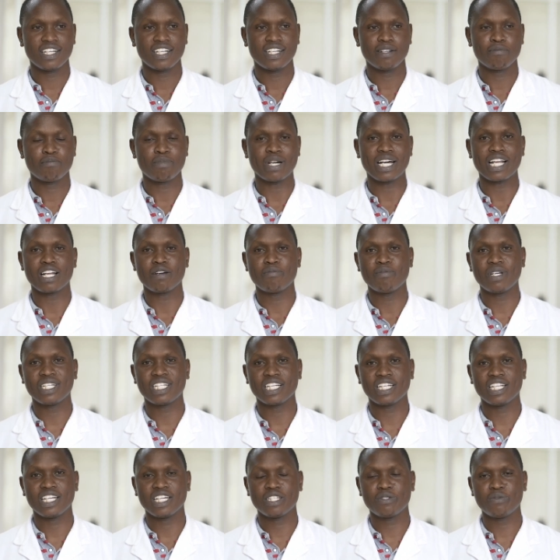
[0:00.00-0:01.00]
parameter
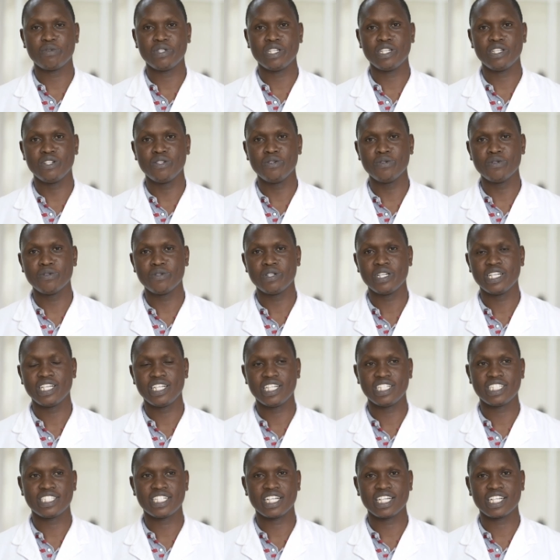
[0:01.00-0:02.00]
that we do, we
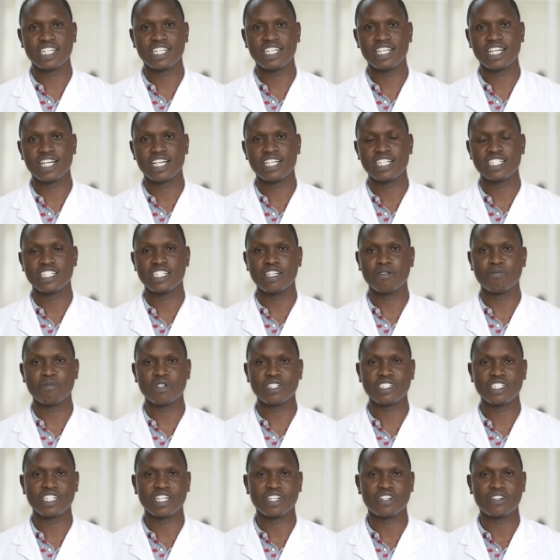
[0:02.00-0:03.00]
check here is the
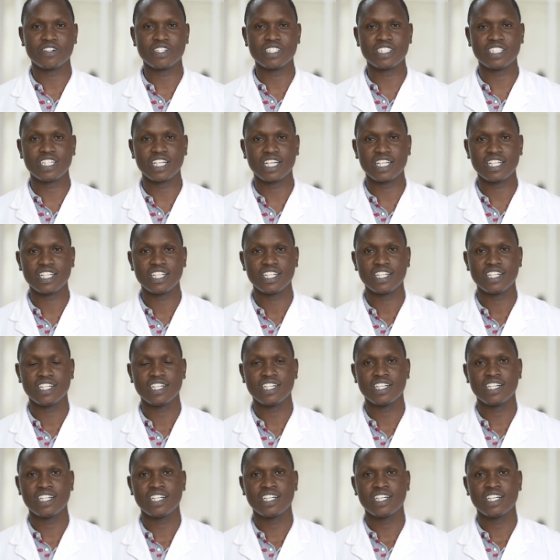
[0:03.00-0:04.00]
moisture content.
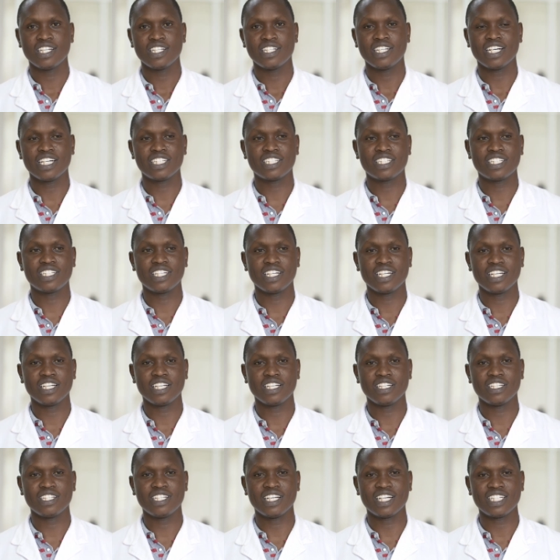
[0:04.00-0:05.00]
That, uh,
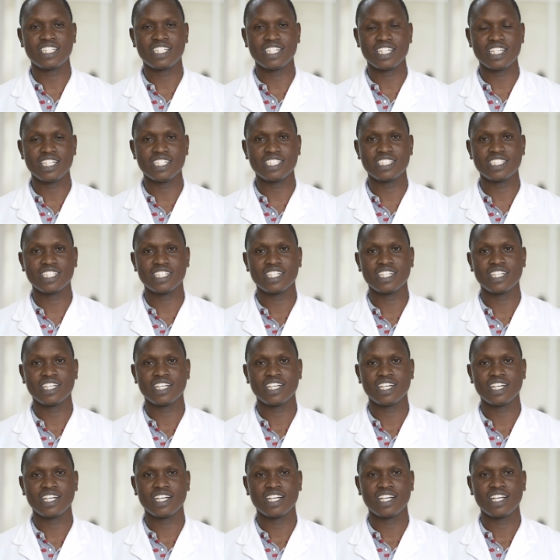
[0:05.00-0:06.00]
that is
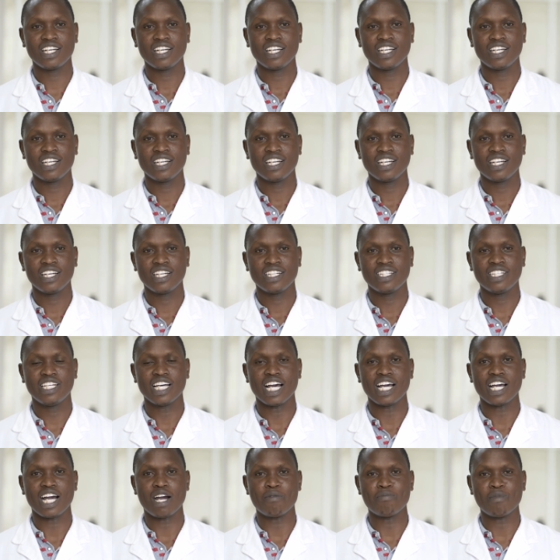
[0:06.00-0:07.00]

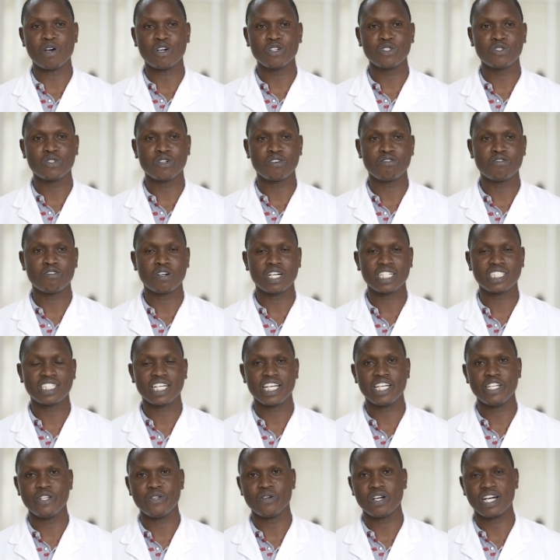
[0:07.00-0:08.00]
the amount of water
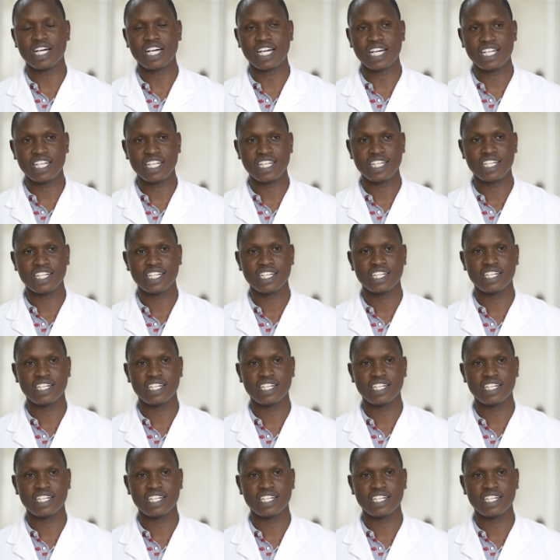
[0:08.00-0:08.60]
in your honey.